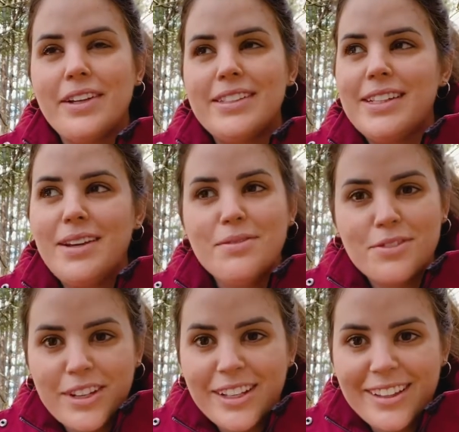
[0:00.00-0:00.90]
It seems
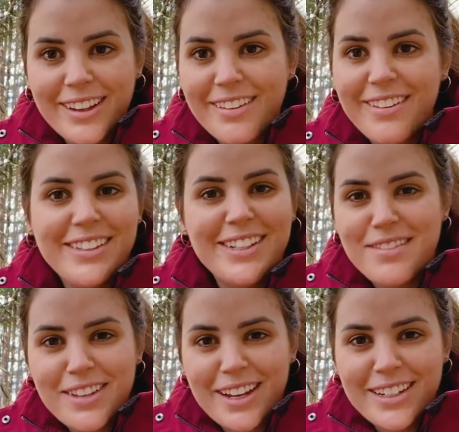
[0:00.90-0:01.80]
really little, it
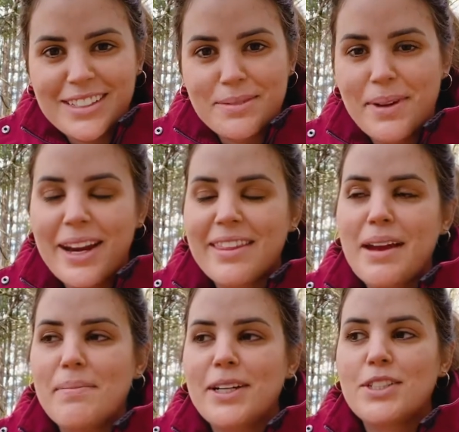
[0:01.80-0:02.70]
seems like it doesn't matter
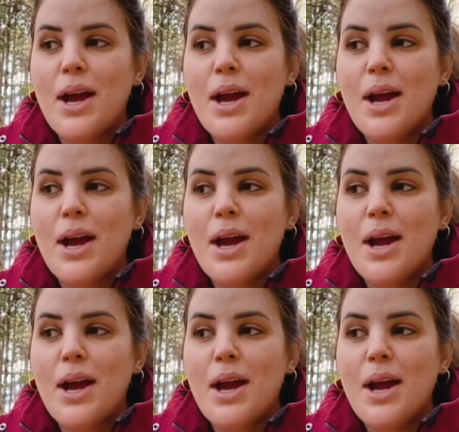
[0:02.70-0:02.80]
that much,